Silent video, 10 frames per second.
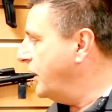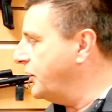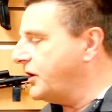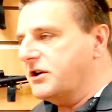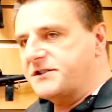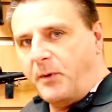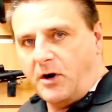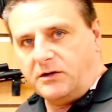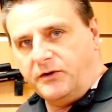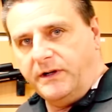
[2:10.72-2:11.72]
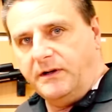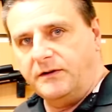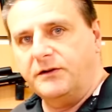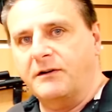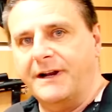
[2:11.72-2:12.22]
A lot are called Sparkline,
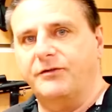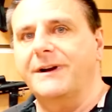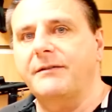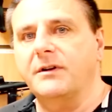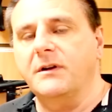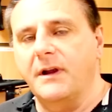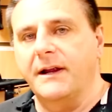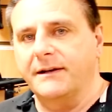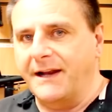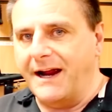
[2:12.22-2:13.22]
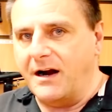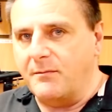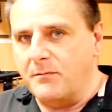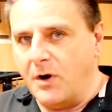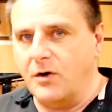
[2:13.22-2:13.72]
an entry level, they are
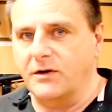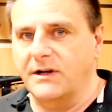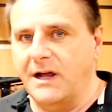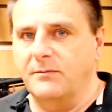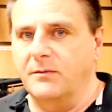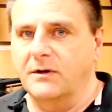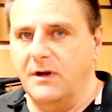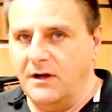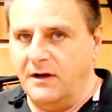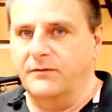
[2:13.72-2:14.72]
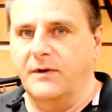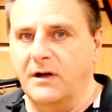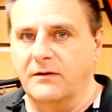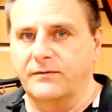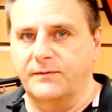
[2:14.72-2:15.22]
more than capable of,
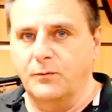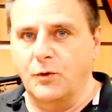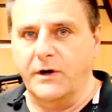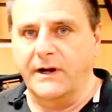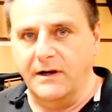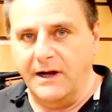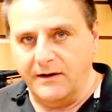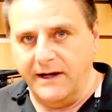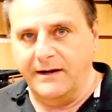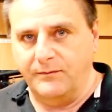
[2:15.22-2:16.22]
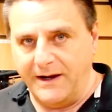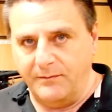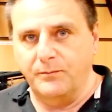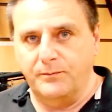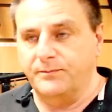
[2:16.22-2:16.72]
of working and, in,
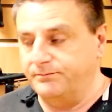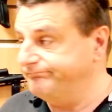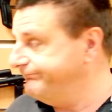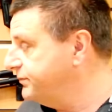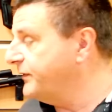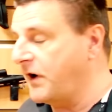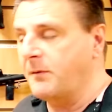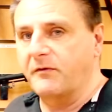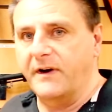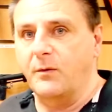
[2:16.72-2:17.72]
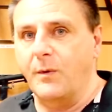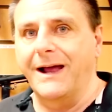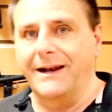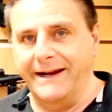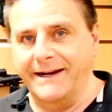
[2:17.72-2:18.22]
and performing very
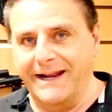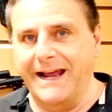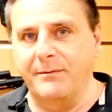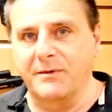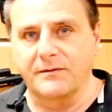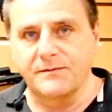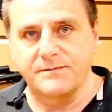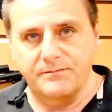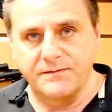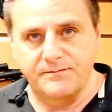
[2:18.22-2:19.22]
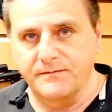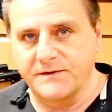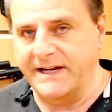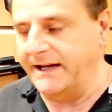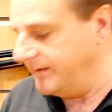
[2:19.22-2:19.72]
well in the gaming
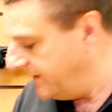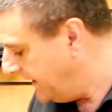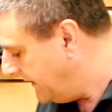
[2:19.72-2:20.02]
scene.